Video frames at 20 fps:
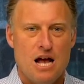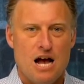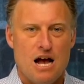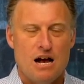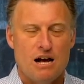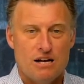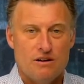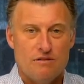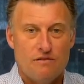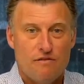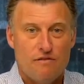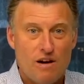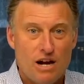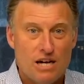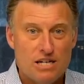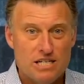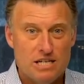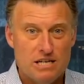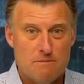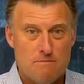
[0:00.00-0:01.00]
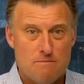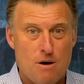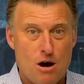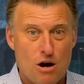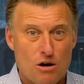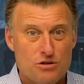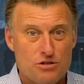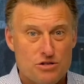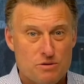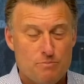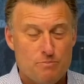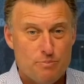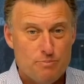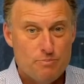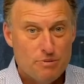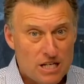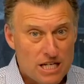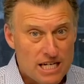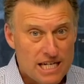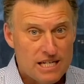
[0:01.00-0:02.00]
are confronting most
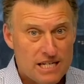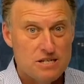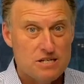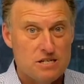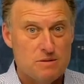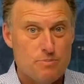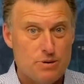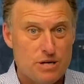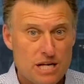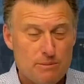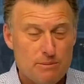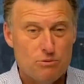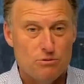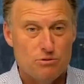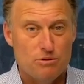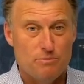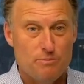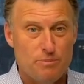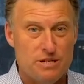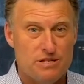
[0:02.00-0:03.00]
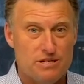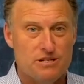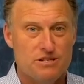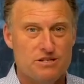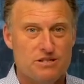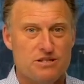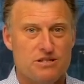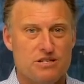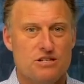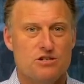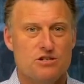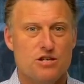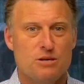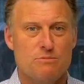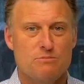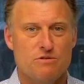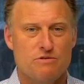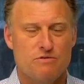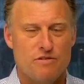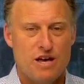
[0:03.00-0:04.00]
leaders, people and businesses in
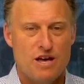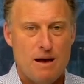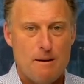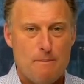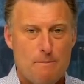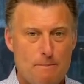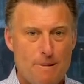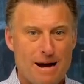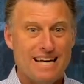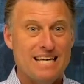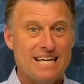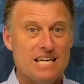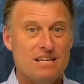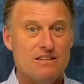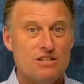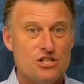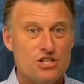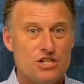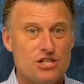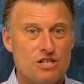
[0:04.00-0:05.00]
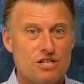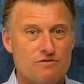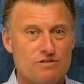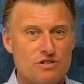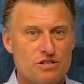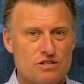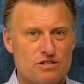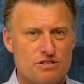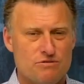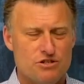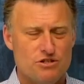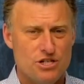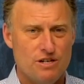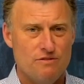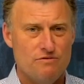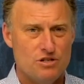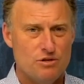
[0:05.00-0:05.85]
terms of making this shift to